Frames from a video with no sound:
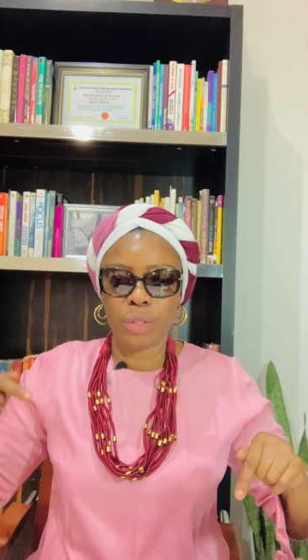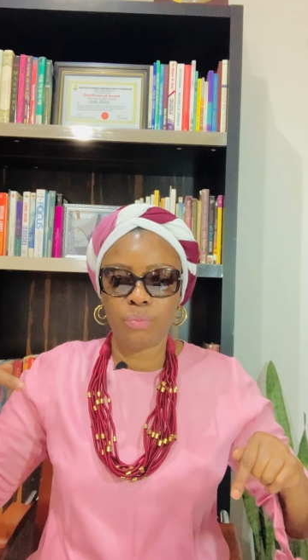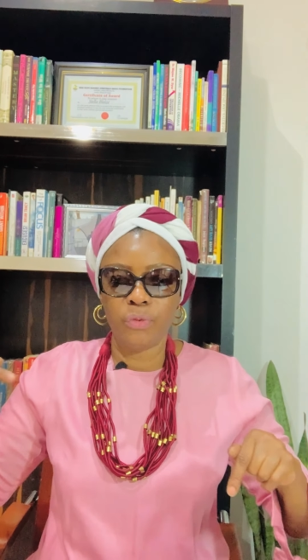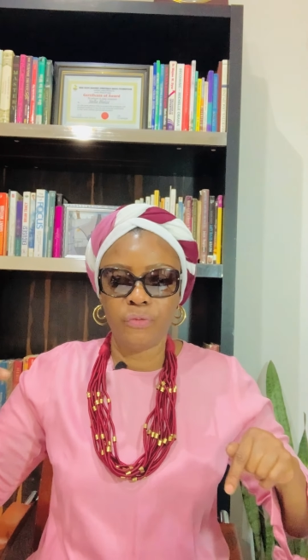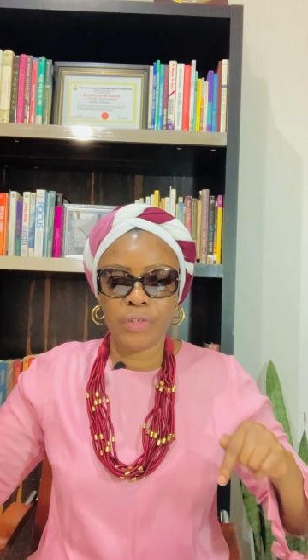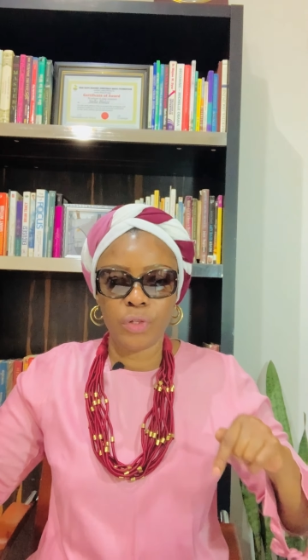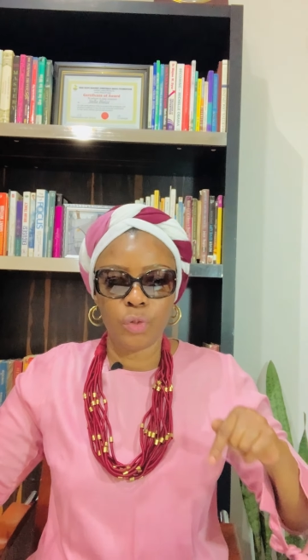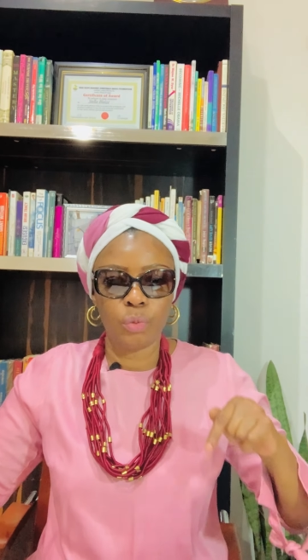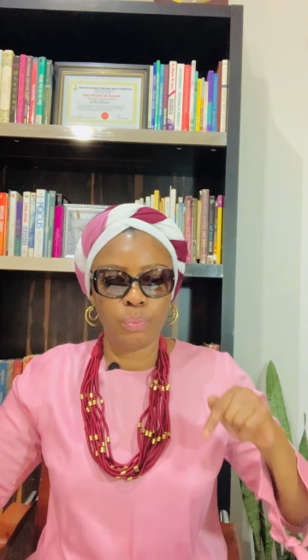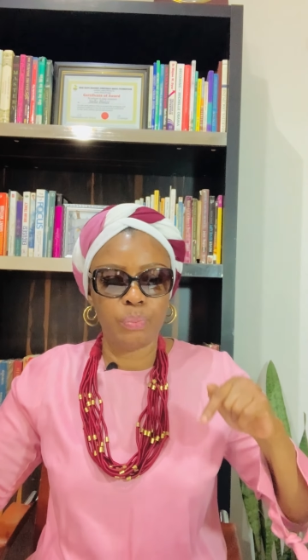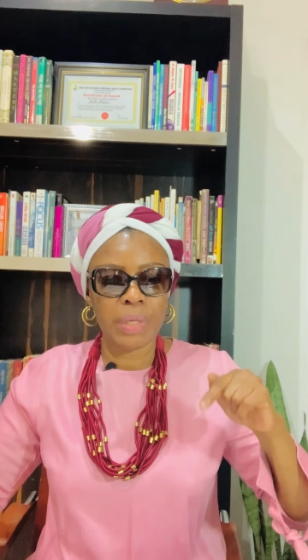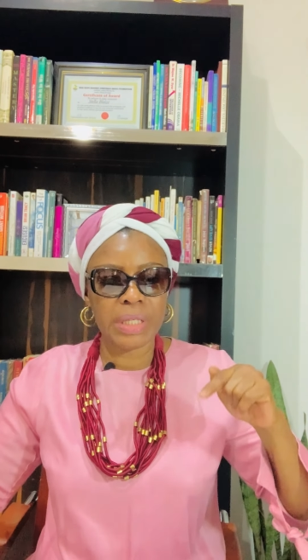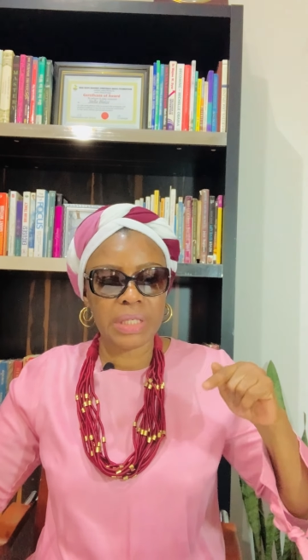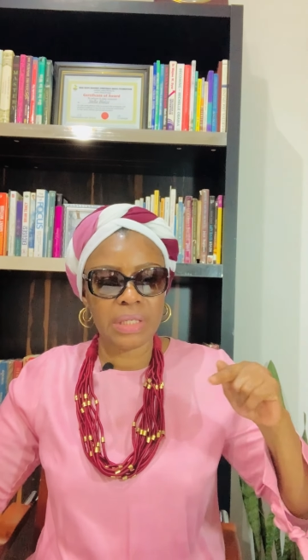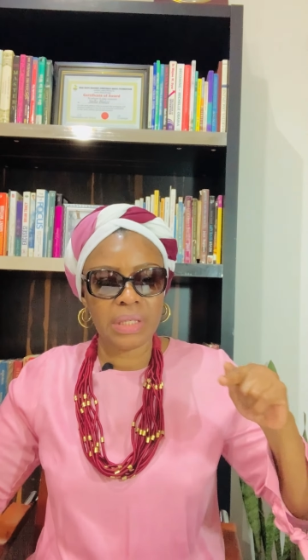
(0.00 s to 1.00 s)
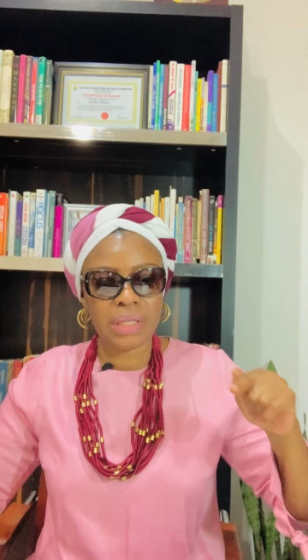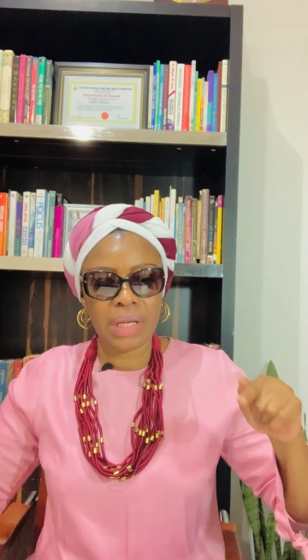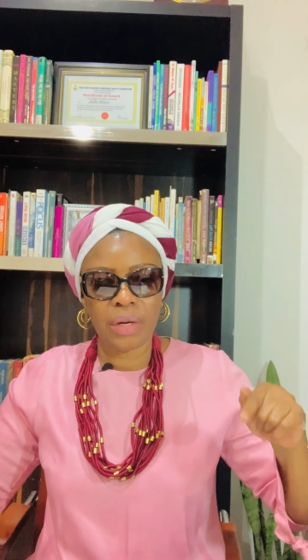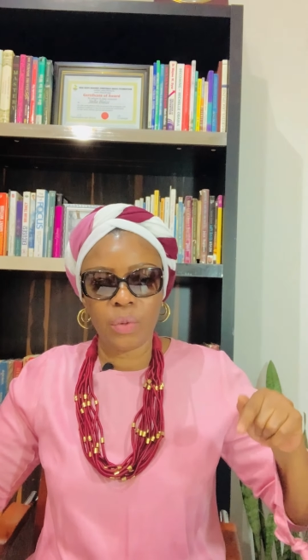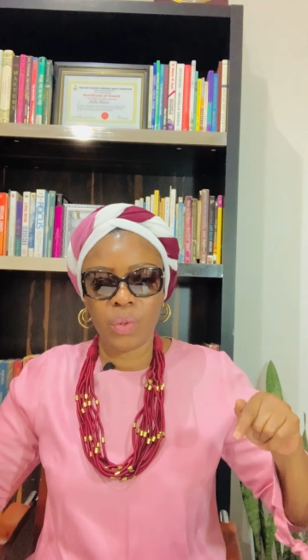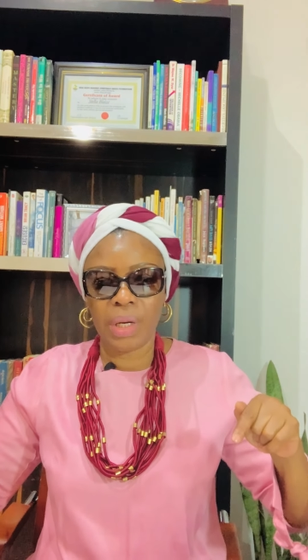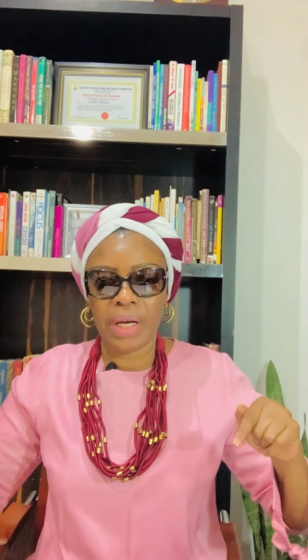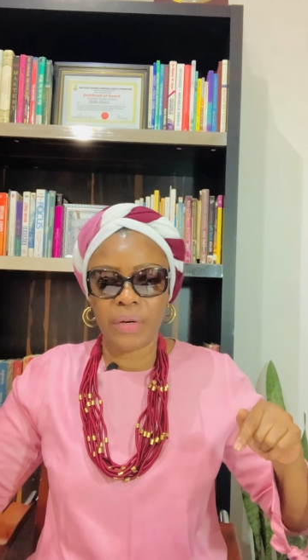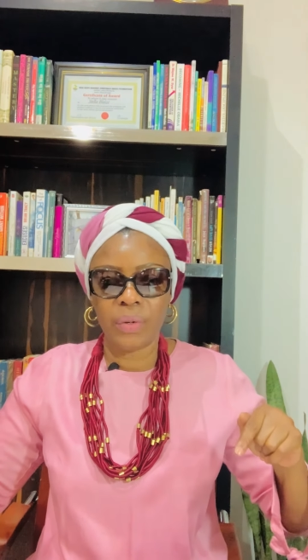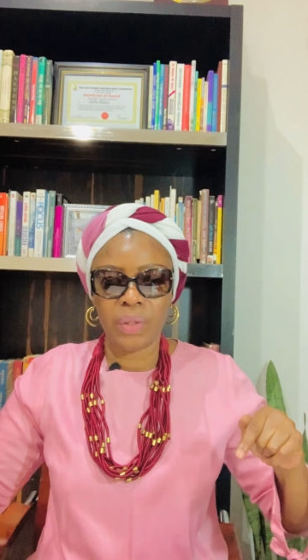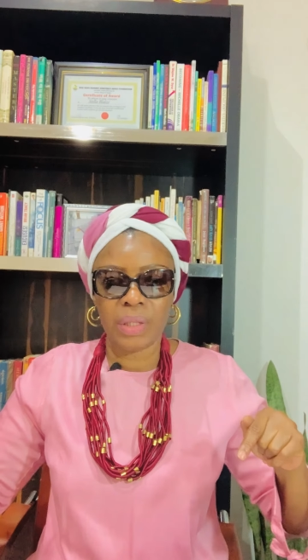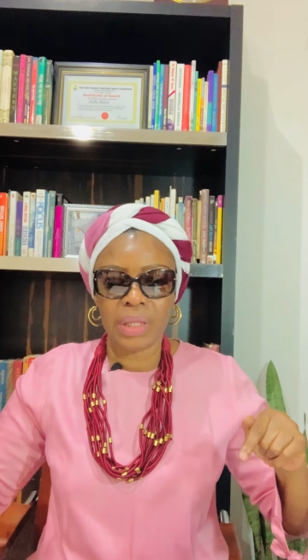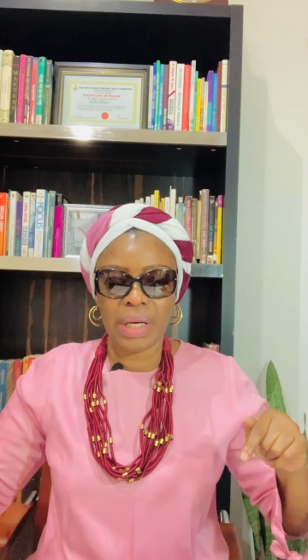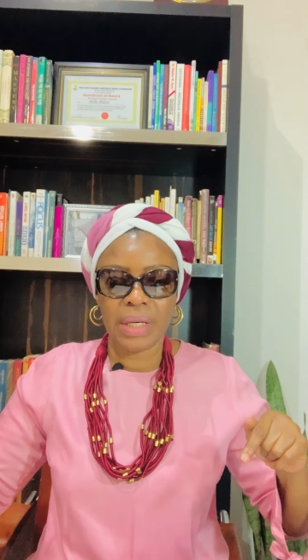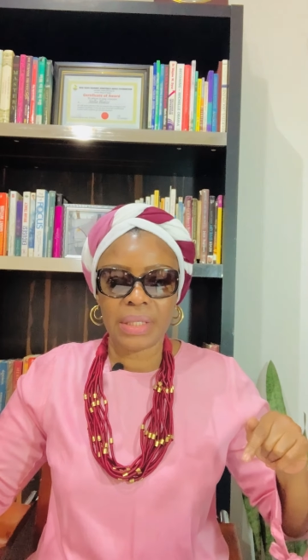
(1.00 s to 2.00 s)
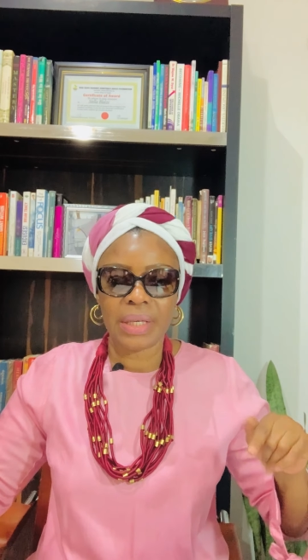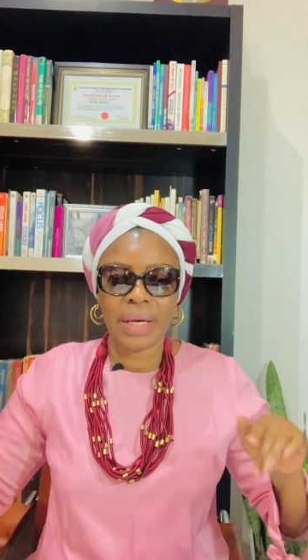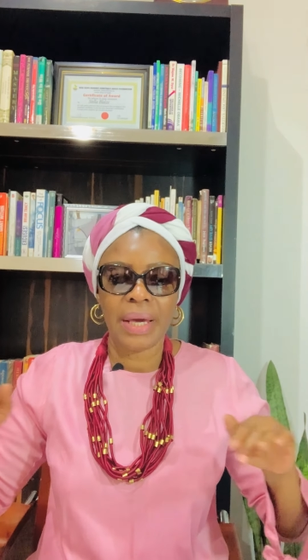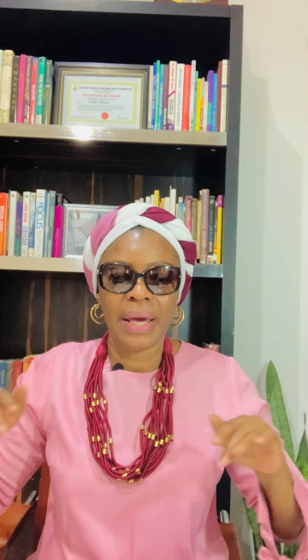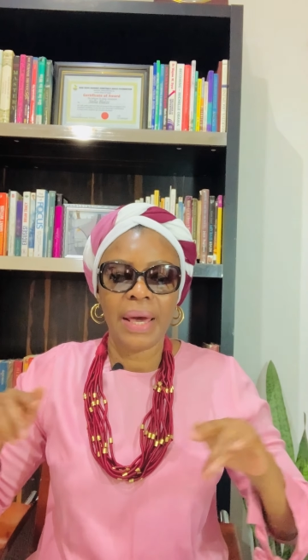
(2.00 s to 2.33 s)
move into better circle and all that,